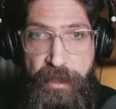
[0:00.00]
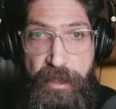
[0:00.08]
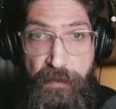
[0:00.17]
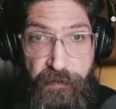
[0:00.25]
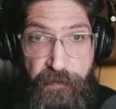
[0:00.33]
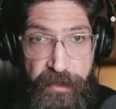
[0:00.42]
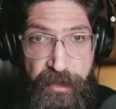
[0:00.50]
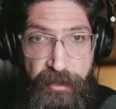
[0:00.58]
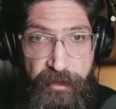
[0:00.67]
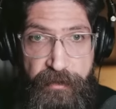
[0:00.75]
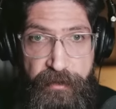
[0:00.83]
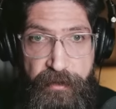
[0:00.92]
in
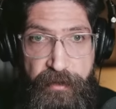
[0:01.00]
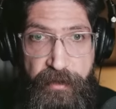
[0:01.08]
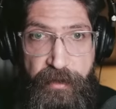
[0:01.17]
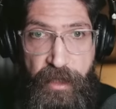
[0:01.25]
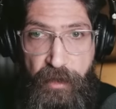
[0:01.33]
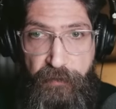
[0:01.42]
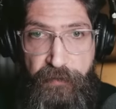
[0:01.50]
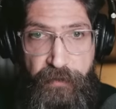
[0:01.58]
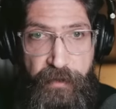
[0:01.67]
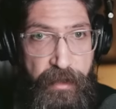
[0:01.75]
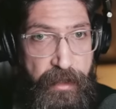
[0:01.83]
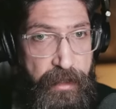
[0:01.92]
fear of
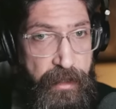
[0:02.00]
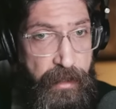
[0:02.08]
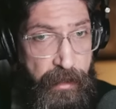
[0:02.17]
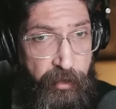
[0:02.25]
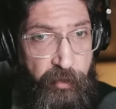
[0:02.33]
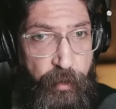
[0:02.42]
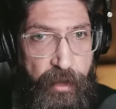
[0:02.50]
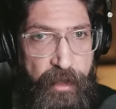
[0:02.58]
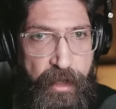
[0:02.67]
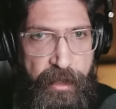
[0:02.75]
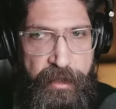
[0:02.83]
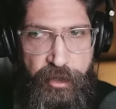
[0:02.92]
a
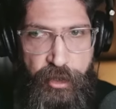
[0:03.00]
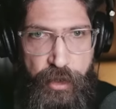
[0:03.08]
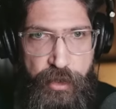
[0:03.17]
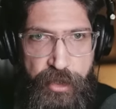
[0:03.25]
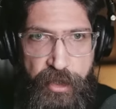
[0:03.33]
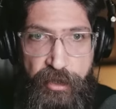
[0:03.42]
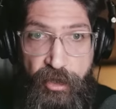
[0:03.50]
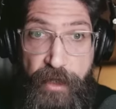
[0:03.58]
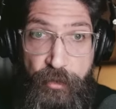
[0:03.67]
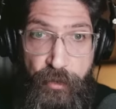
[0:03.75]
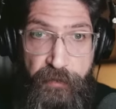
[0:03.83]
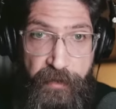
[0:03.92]
Hezbollah incursion and
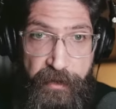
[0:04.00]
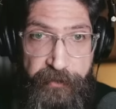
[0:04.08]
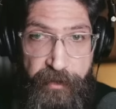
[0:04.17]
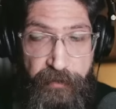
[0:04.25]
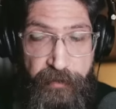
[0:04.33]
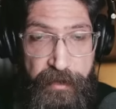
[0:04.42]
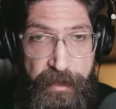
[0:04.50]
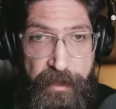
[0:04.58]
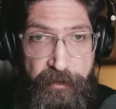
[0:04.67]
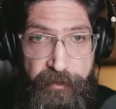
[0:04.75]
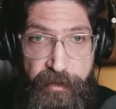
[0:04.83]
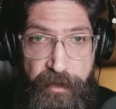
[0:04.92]
ground offensive
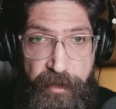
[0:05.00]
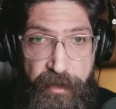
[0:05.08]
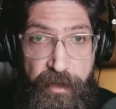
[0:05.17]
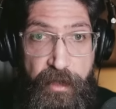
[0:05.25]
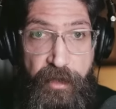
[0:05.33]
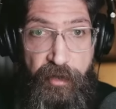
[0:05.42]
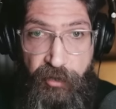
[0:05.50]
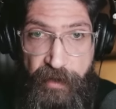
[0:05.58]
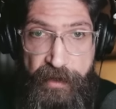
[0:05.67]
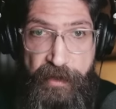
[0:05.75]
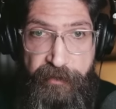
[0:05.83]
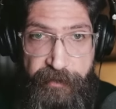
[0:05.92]
against the
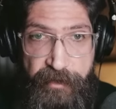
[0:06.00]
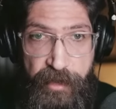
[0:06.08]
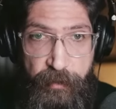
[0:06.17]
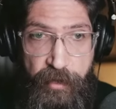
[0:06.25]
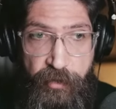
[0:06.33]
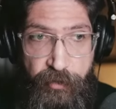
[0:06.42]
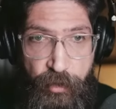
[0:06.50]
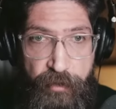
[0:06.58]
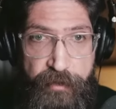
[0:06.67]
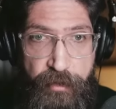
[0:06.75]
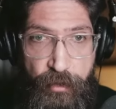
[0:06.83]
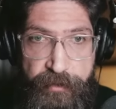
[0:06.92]
Israeli settlements
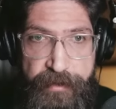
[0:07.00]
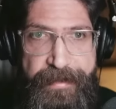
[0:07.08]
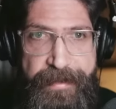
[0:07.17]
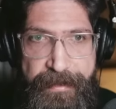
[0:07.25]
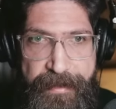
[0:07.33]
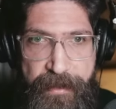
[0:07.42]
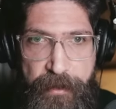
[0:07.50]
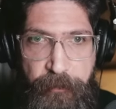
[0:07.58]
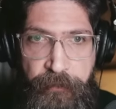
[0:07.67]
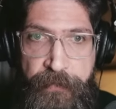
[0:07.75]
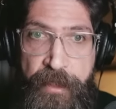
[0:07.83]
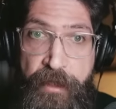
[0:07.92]
or the northern Galil.
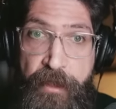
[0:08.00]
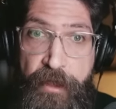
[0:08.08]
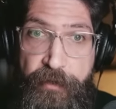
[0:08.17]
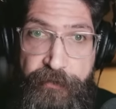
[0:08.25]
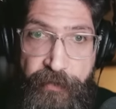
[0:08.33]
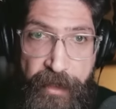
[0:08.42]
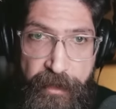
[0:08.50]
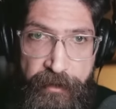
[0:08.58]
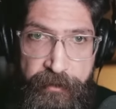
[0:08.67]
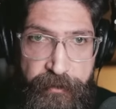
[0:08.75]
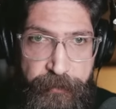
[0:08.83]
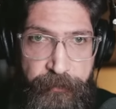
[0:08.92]

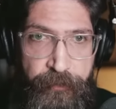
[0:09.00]
Second,